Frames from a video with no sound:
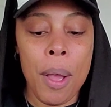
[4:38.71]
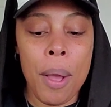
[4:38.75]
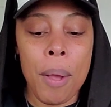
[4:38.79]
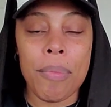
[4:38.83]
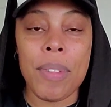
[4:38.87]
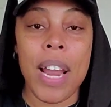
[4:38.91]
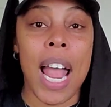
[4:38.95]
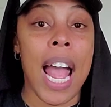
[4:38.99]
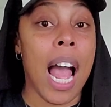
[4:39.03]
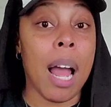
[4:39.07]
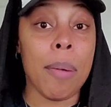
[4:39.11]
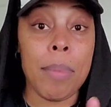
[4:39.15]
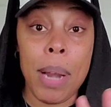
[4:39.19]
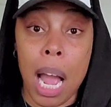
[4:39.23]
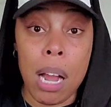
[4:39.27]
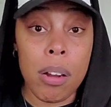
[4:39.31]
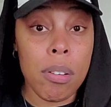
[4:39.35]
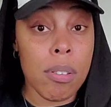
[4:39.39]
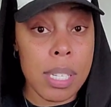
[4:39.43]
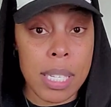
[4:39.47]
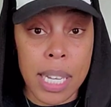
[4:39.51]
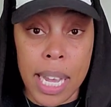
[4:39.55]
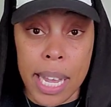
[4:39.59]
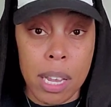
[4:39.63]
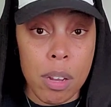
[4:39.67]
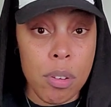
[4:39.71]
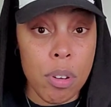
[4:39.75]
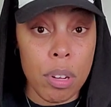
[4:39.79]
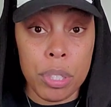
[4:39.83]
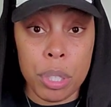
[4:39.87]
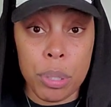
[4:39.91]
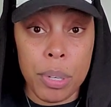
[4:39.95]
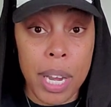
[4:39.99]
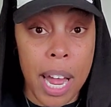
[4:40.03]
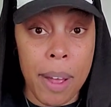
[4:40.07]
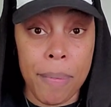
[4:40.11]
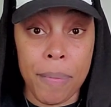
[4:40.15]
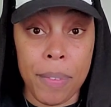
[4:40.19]
Now, I'm not going to say he's going to
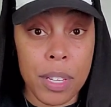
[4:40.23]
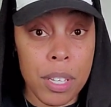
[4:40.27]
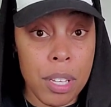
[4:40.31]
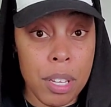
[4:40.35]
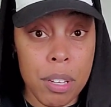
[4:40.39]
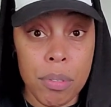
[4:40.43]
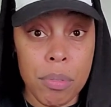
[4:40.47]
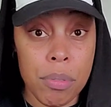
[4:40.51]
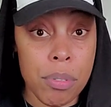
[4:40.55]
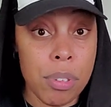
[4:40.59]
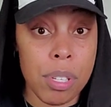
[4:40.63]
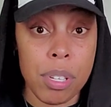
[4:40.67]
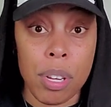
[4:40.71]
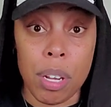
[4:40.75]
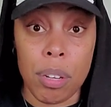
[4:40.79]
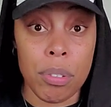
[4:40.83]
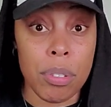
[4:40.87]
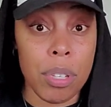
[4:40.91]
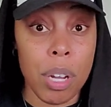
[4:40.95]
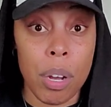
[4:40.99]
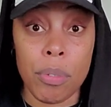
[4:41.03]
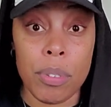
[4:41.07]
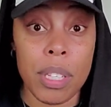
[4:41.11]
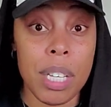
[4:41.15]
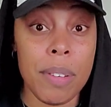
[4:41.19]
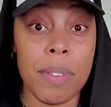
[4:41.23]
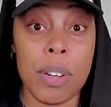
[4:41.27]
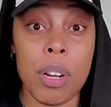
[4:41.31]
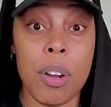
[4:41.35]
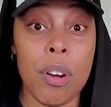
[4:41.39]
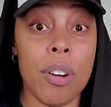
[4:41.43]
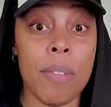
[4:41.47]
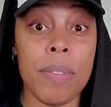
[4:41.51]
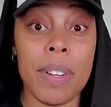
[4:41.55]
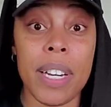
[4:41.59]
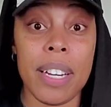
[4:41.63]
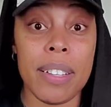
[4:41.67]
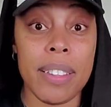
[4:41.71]
do that for you, so don't even go
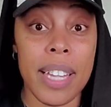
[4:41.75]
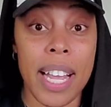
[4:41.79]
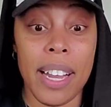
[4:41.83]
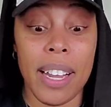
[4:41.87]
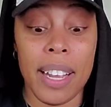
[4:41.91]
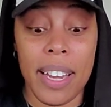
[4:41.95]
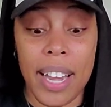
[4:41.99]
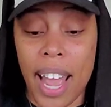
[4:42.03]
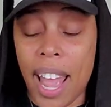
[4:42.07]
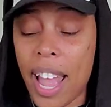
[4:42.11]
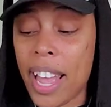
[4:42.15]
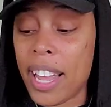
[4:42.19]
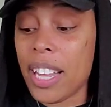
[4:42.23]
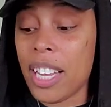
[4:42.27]
over there thinking that.